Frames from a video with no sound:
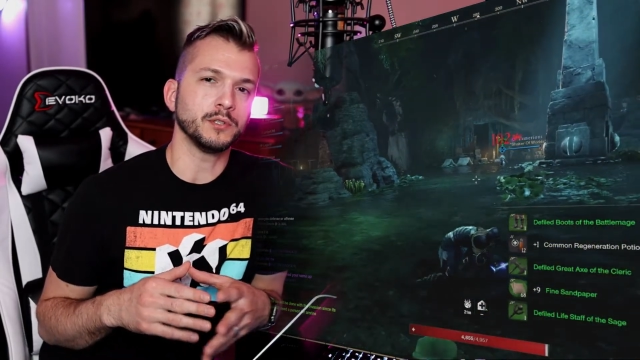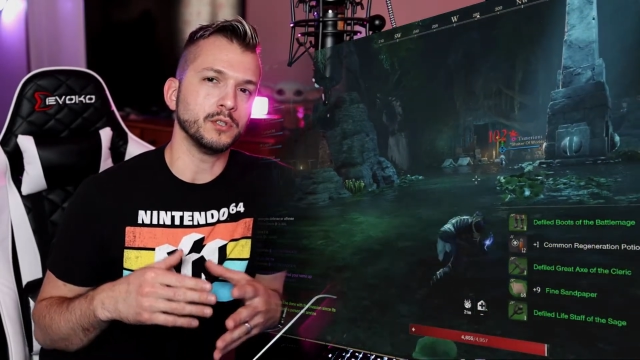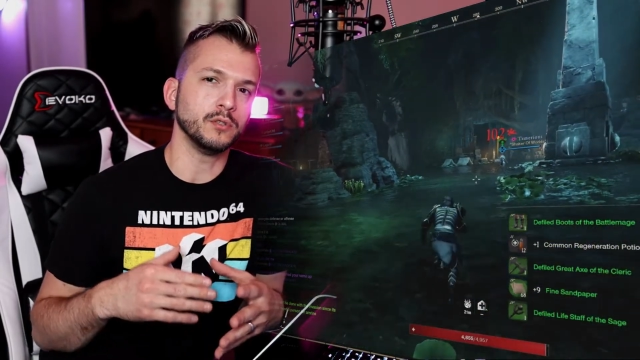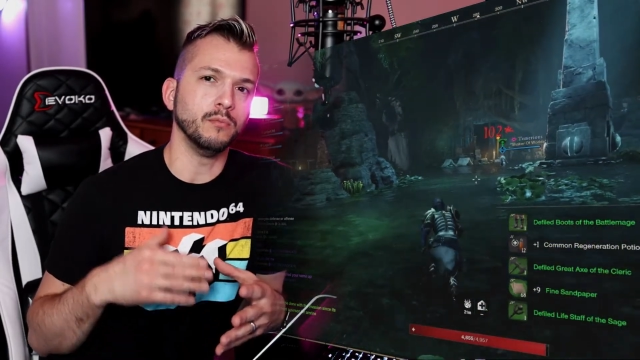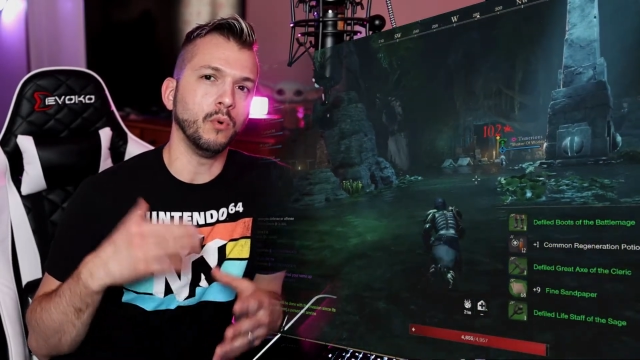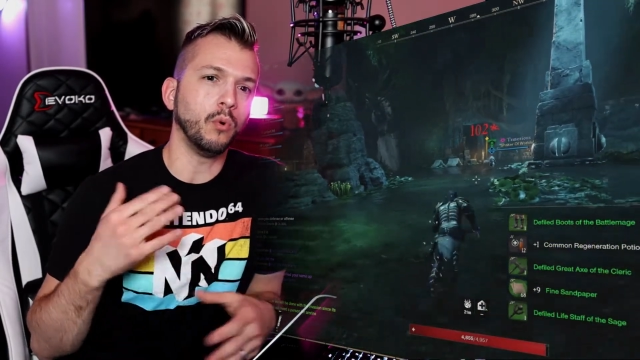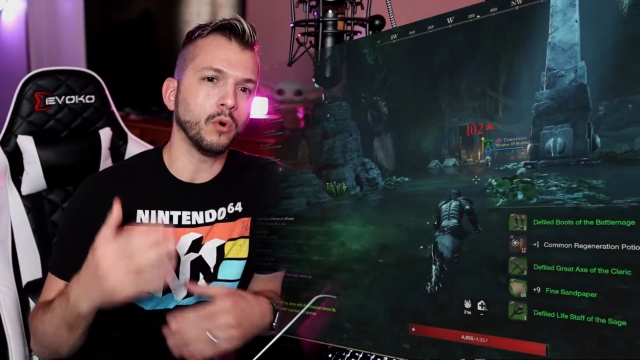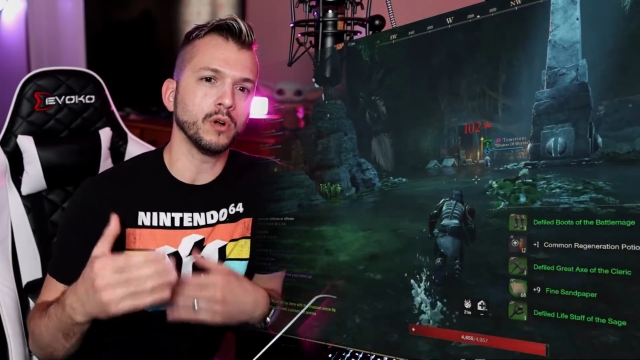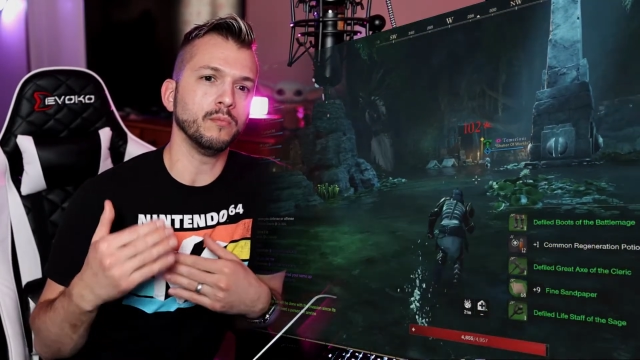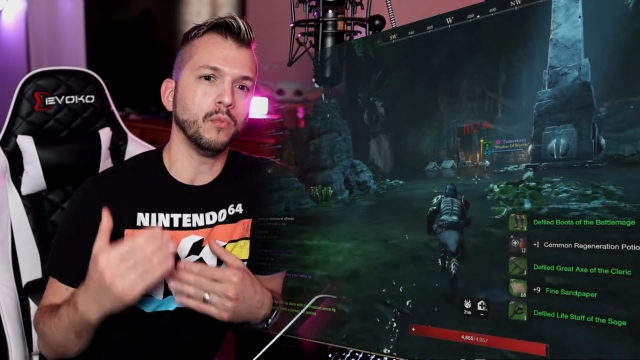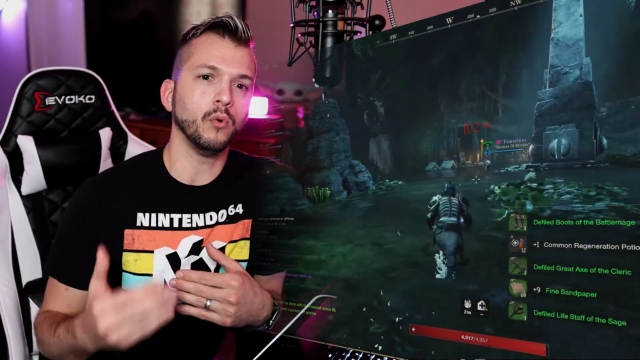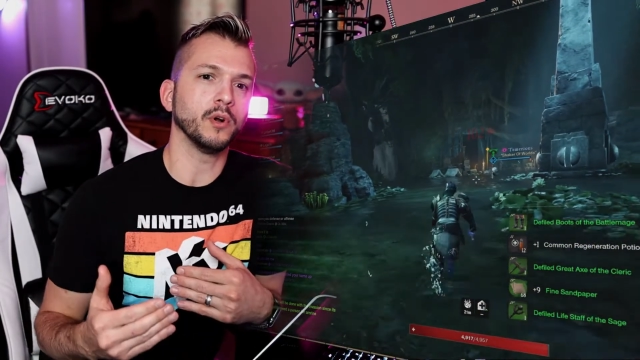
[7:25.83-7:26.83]
to more
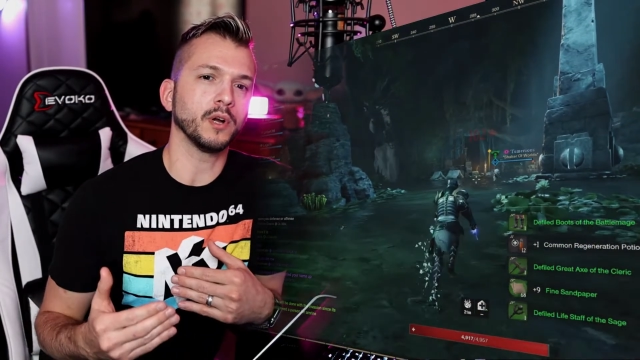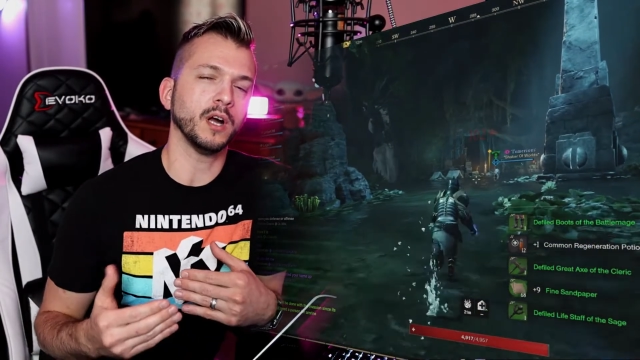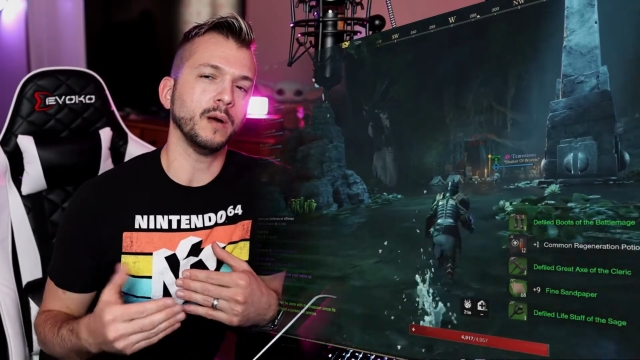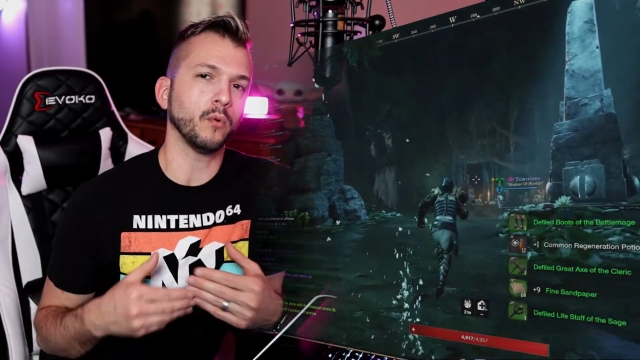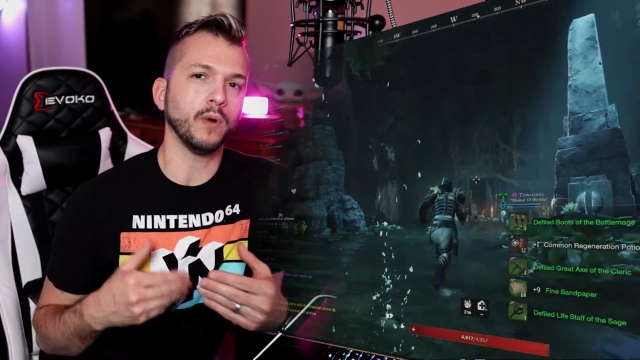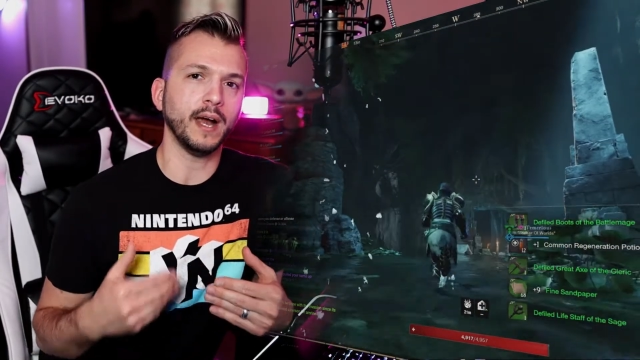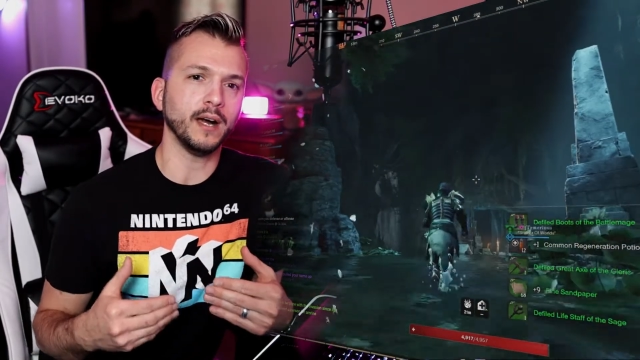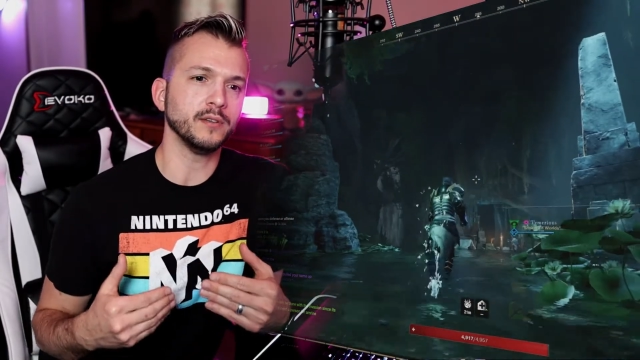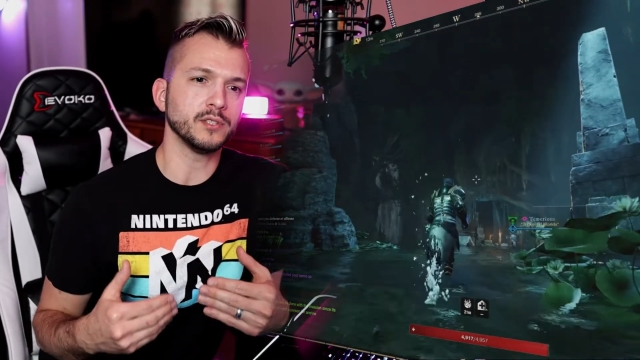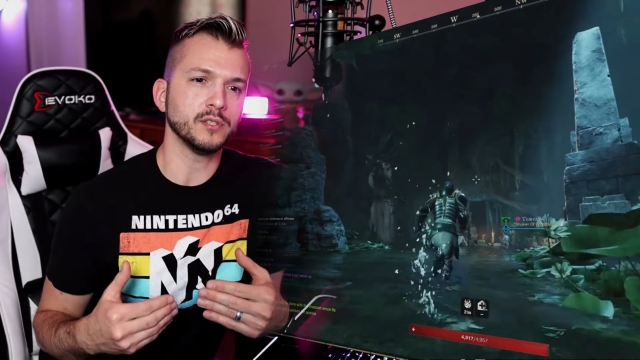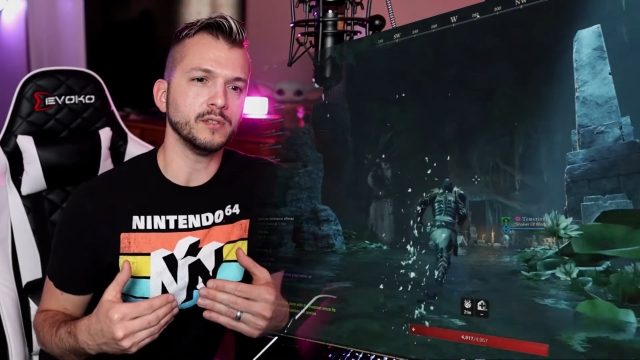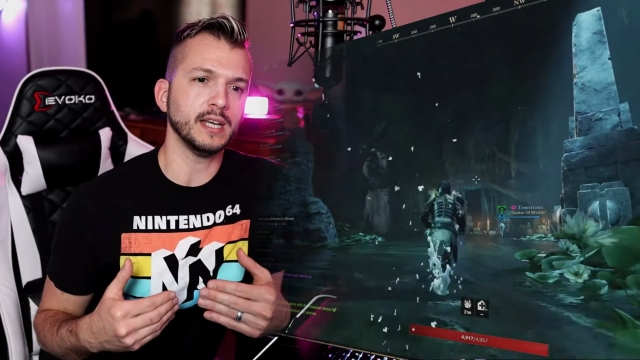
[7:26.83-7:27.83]
and more come
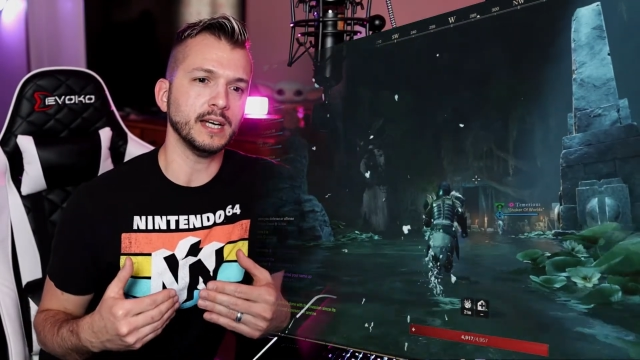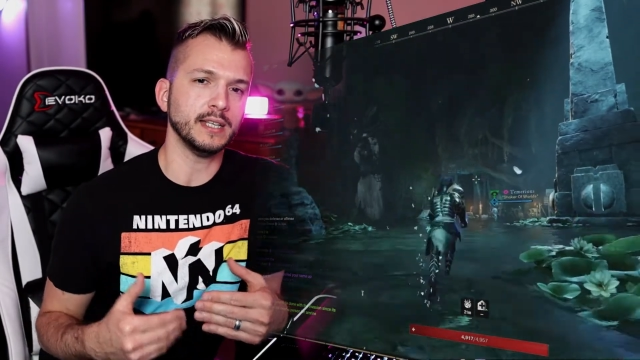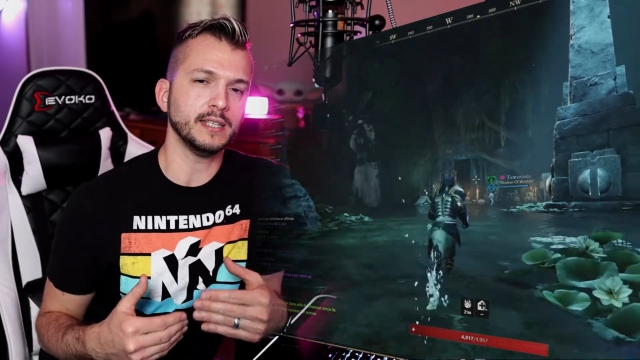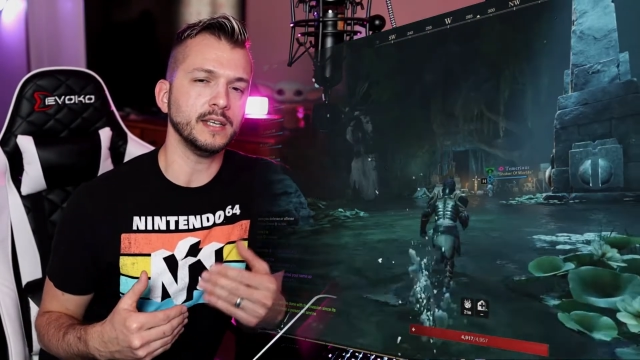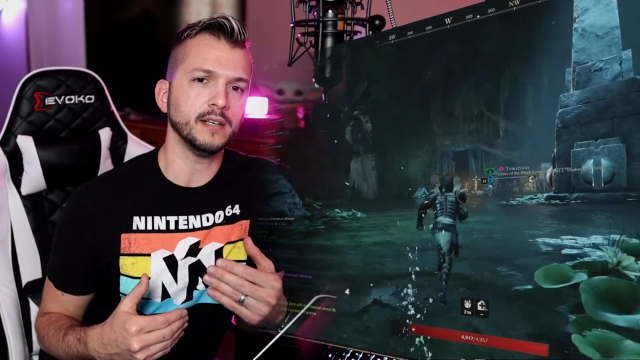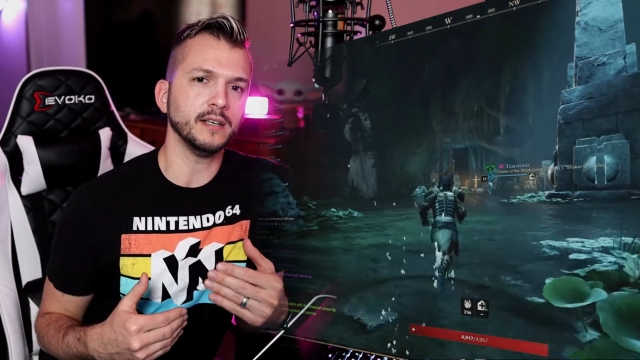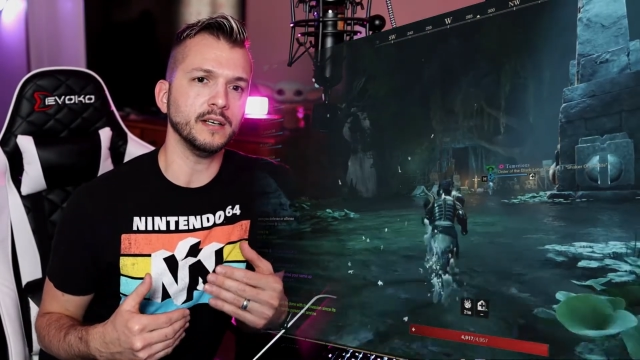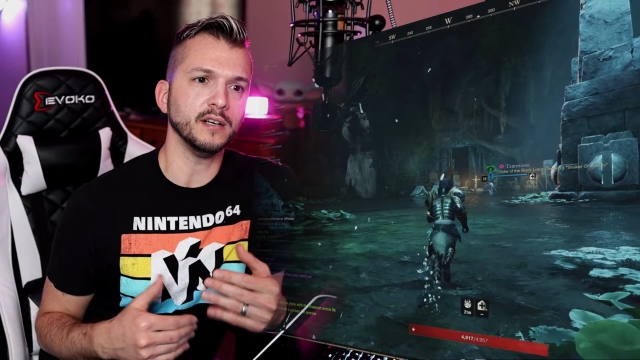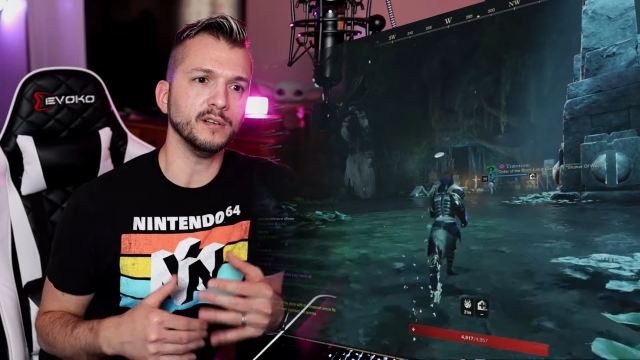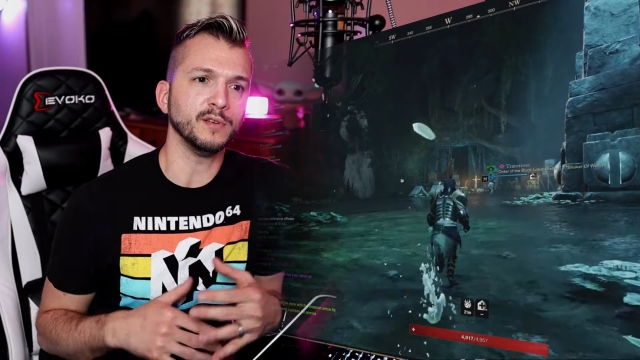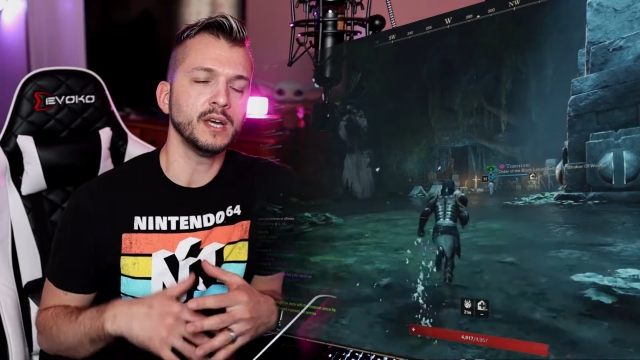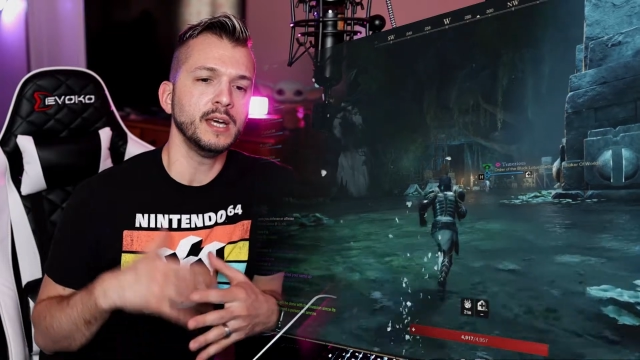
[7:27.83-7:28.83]
around to the idea
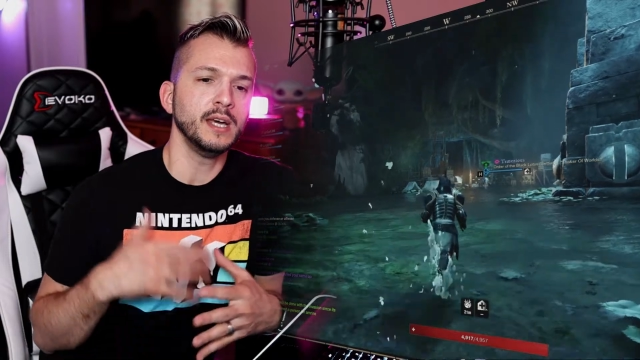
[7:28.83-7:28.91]
of,